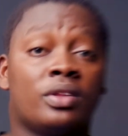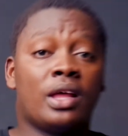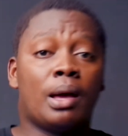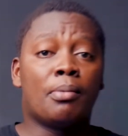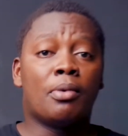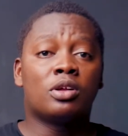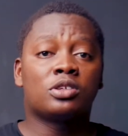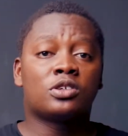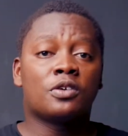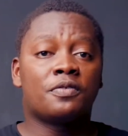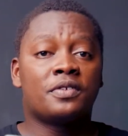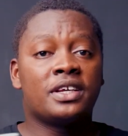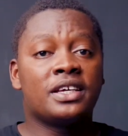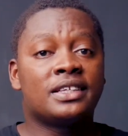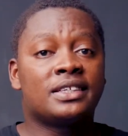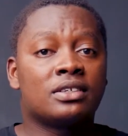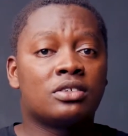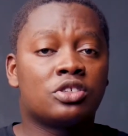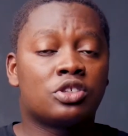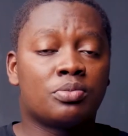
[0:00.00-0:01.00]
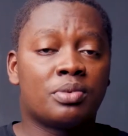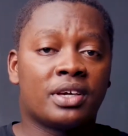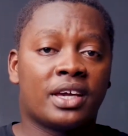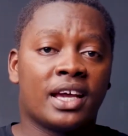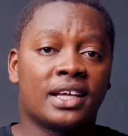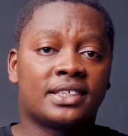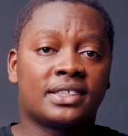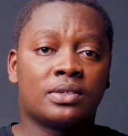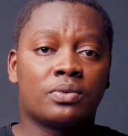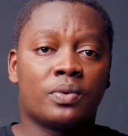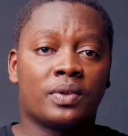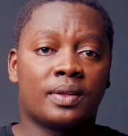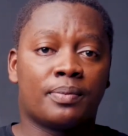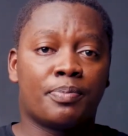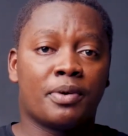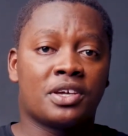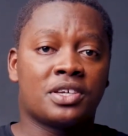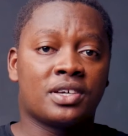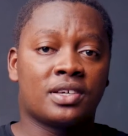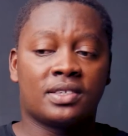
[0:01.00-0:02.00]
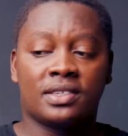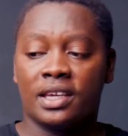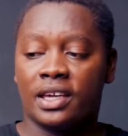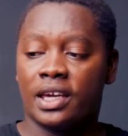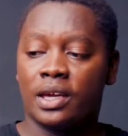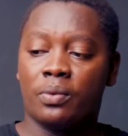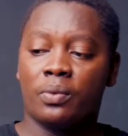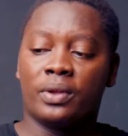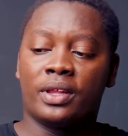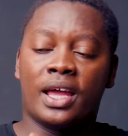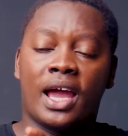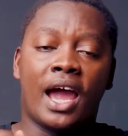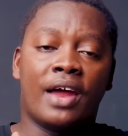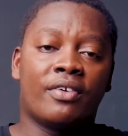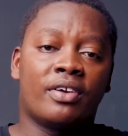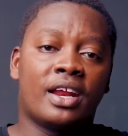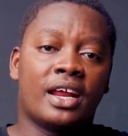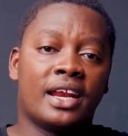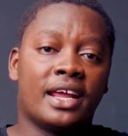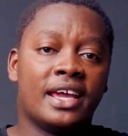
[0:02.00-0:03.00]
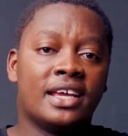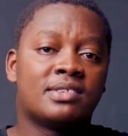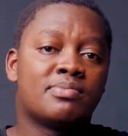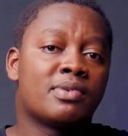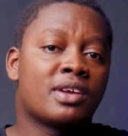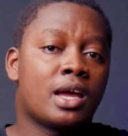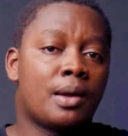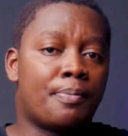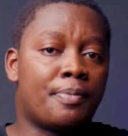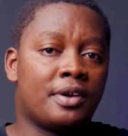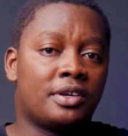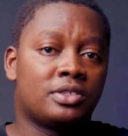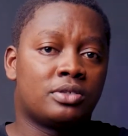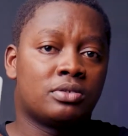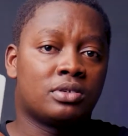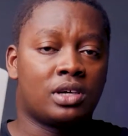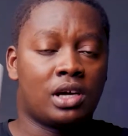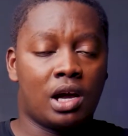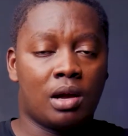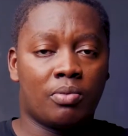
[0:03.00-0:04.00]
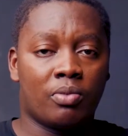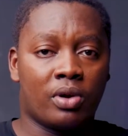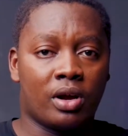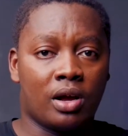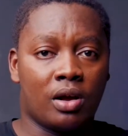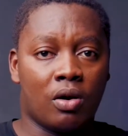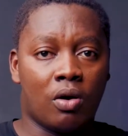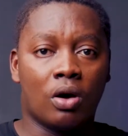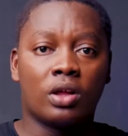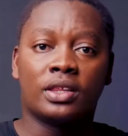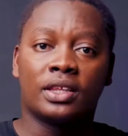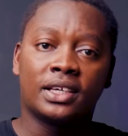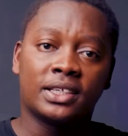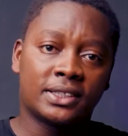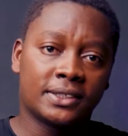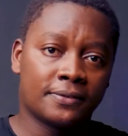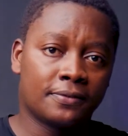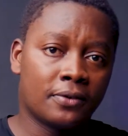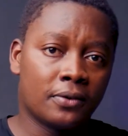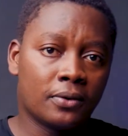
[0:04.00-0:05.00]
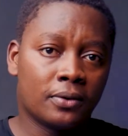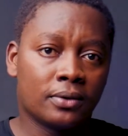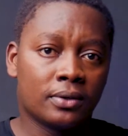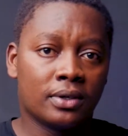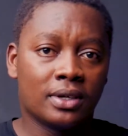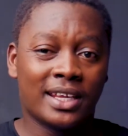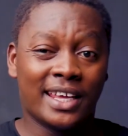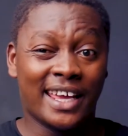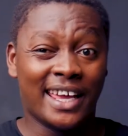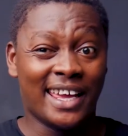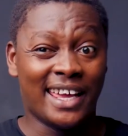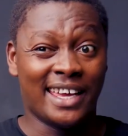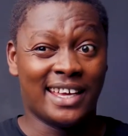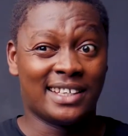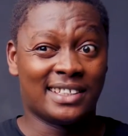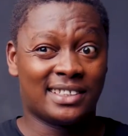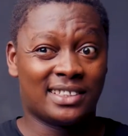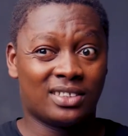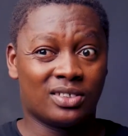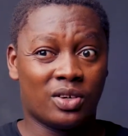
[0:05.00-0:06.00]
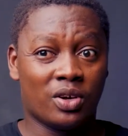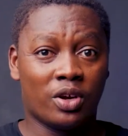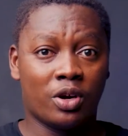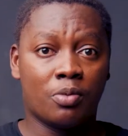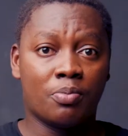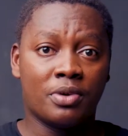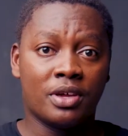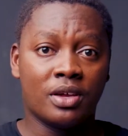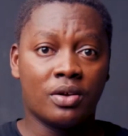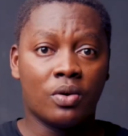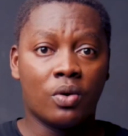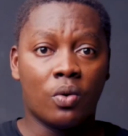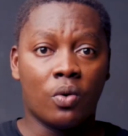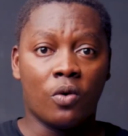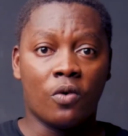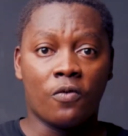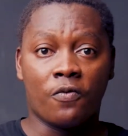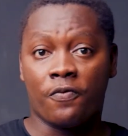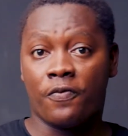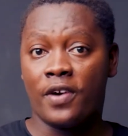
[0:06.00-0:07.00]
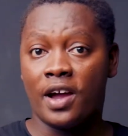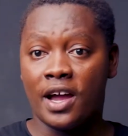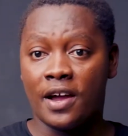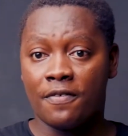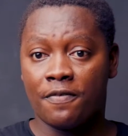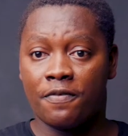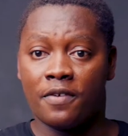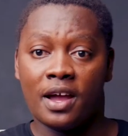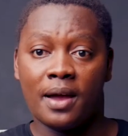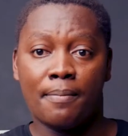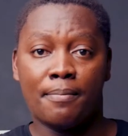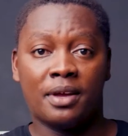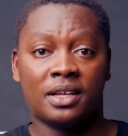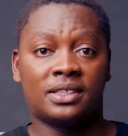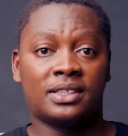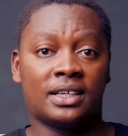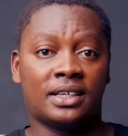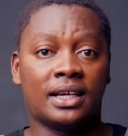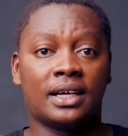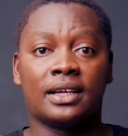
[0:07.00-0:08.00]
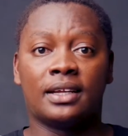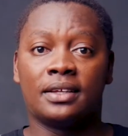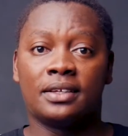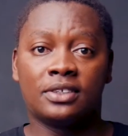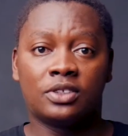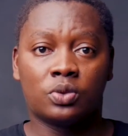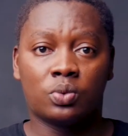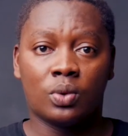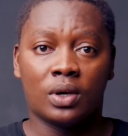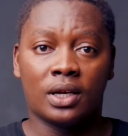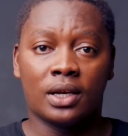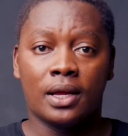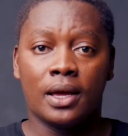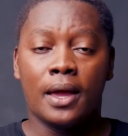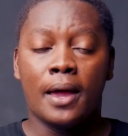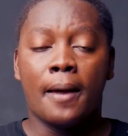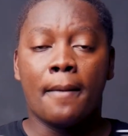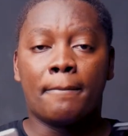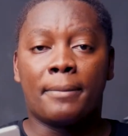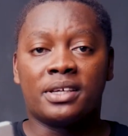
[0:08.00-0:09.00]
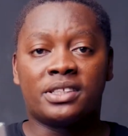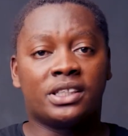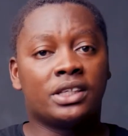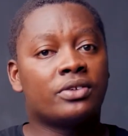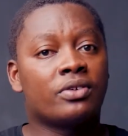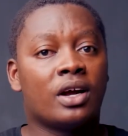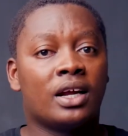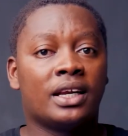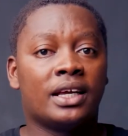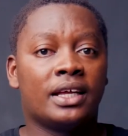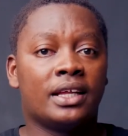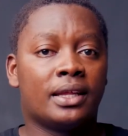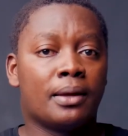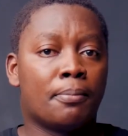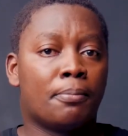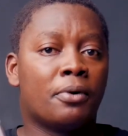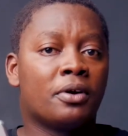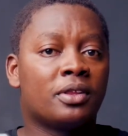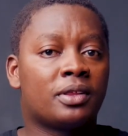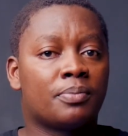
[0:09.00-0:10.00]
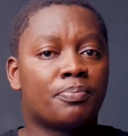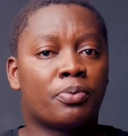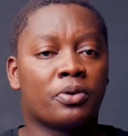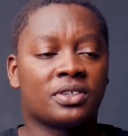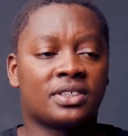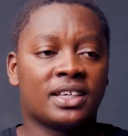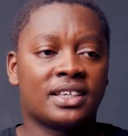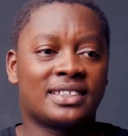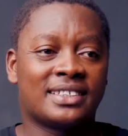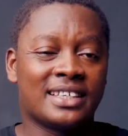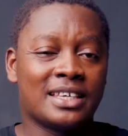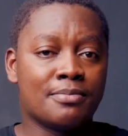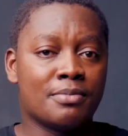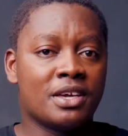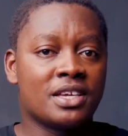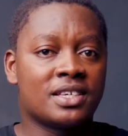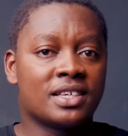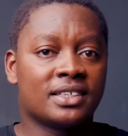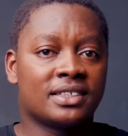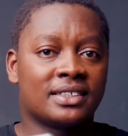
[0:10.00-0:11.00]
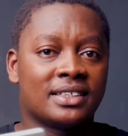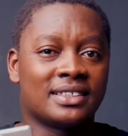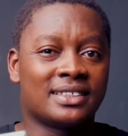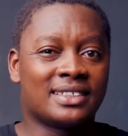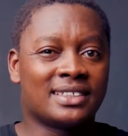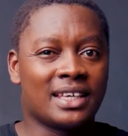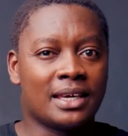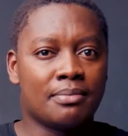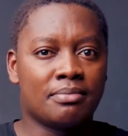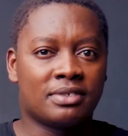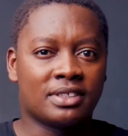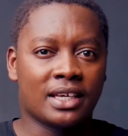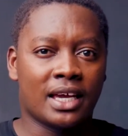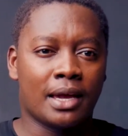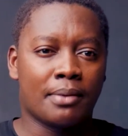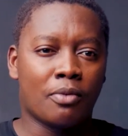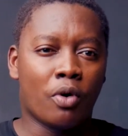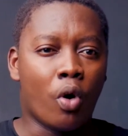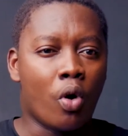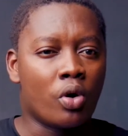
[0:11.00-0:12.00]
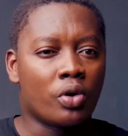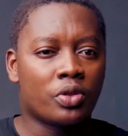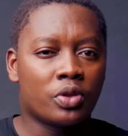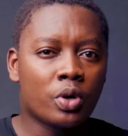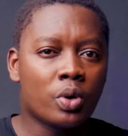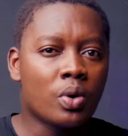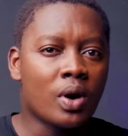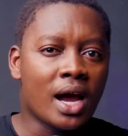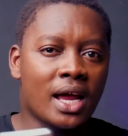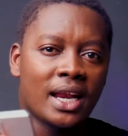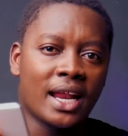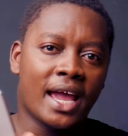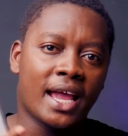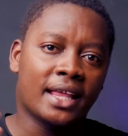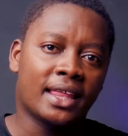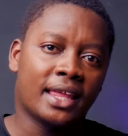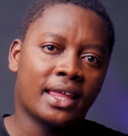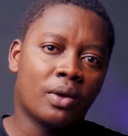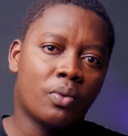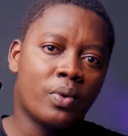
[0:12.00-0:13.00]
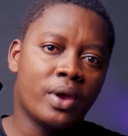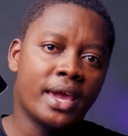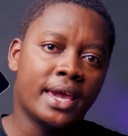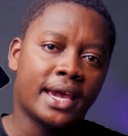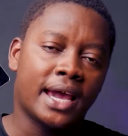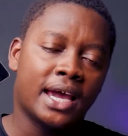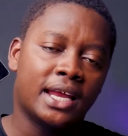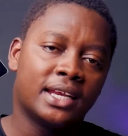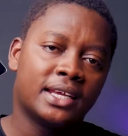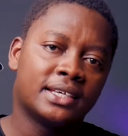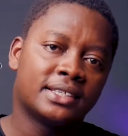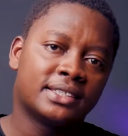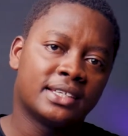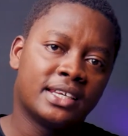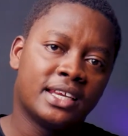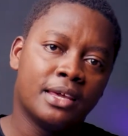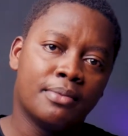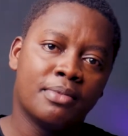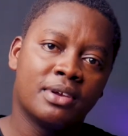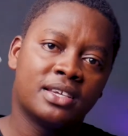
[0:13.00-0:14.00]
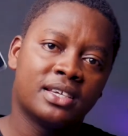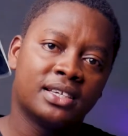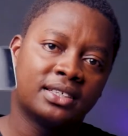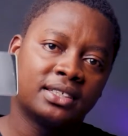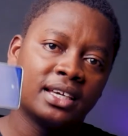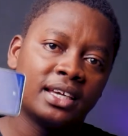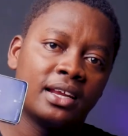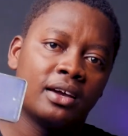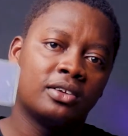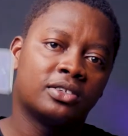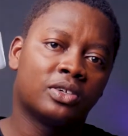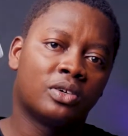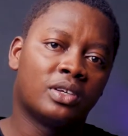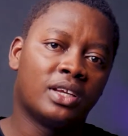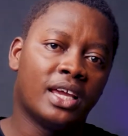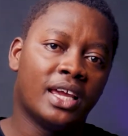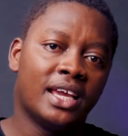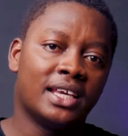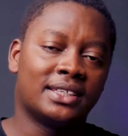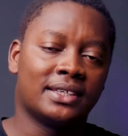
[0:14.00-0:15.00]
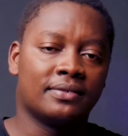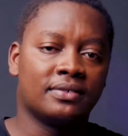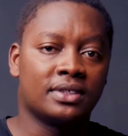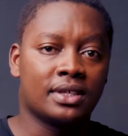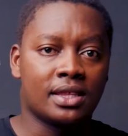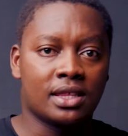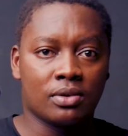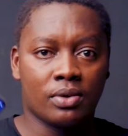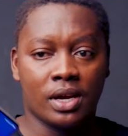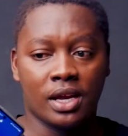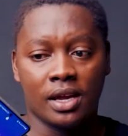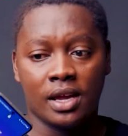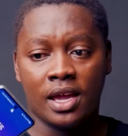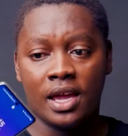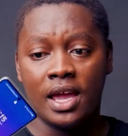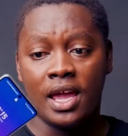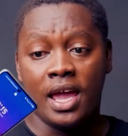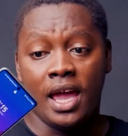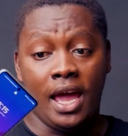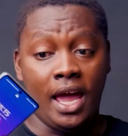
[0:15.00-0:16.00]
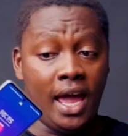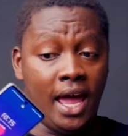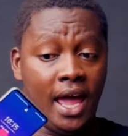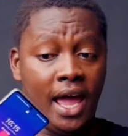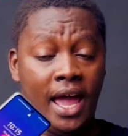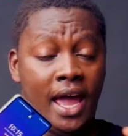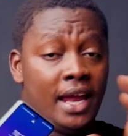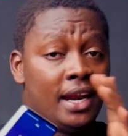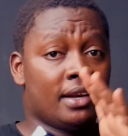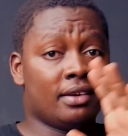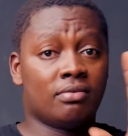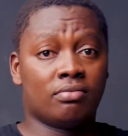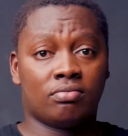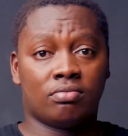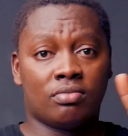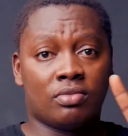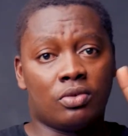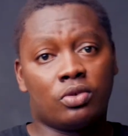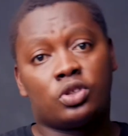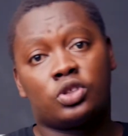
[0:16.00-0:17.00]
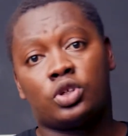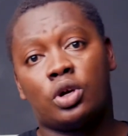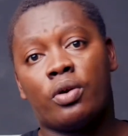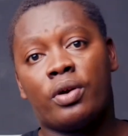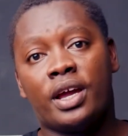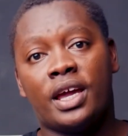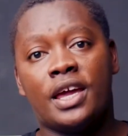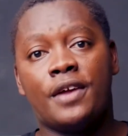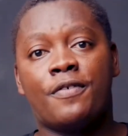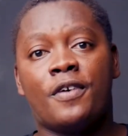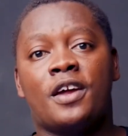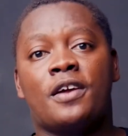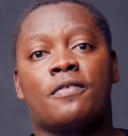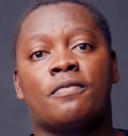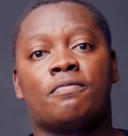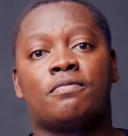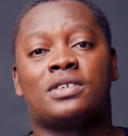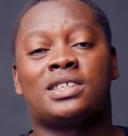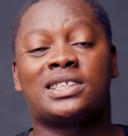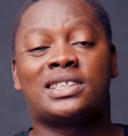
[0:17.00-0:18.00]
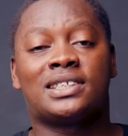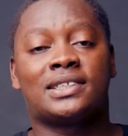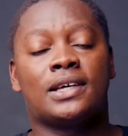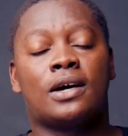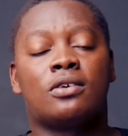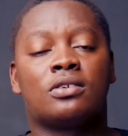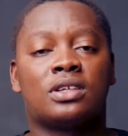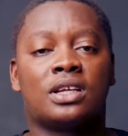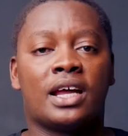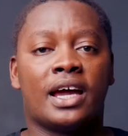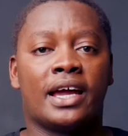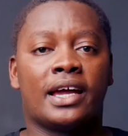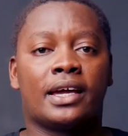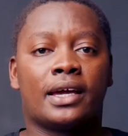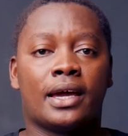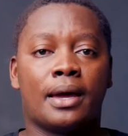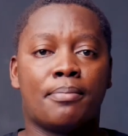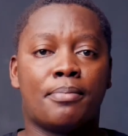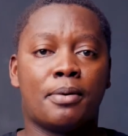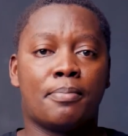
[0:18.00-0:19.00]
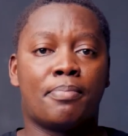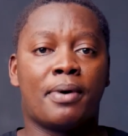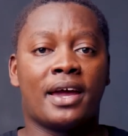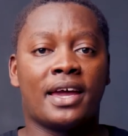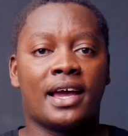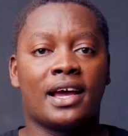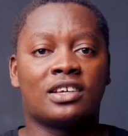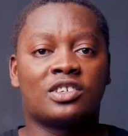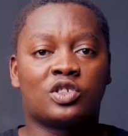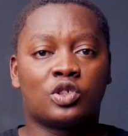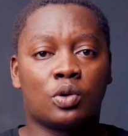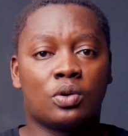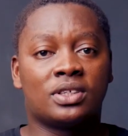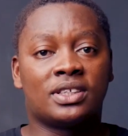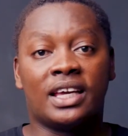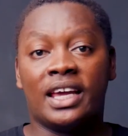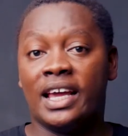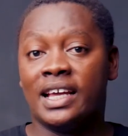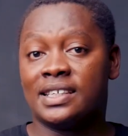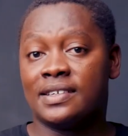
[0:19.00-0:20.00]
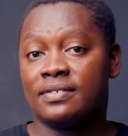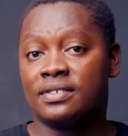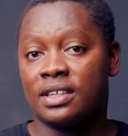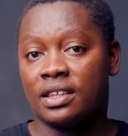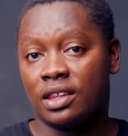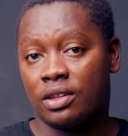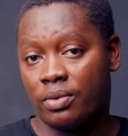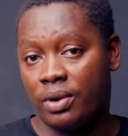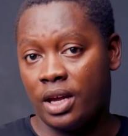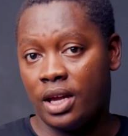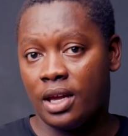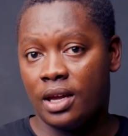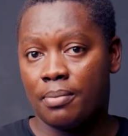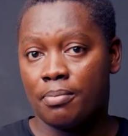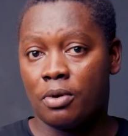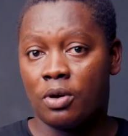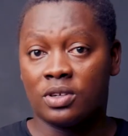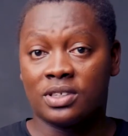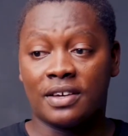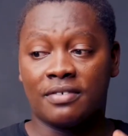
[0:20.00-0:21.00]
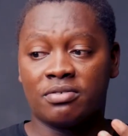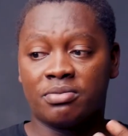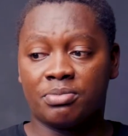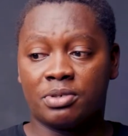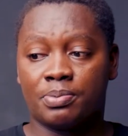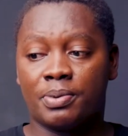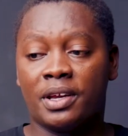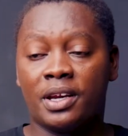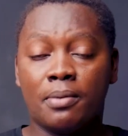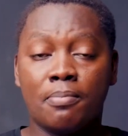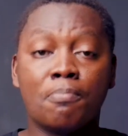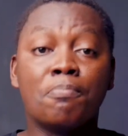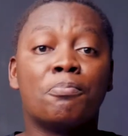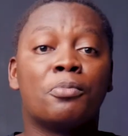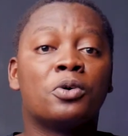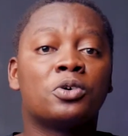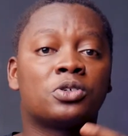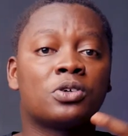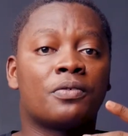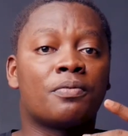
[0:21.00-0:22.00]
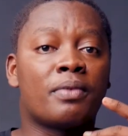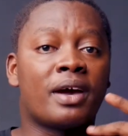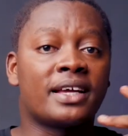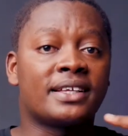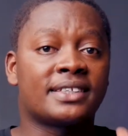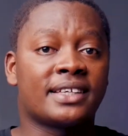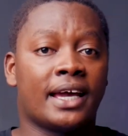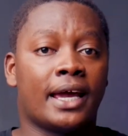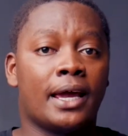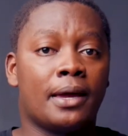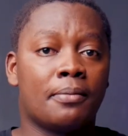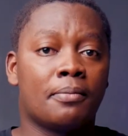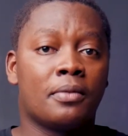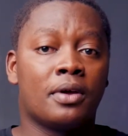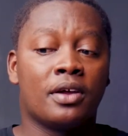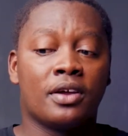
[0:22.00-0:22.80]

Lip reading: the amount of details you'll be getting with pictures taken with the 108 megapixel camera on this phone is going to be far better than this one. But generally, they both process images the same time, although I like the way colors and images stand out on the A73. And sorry if I sound like a bit biased toward the A73 because I've been spending most of my time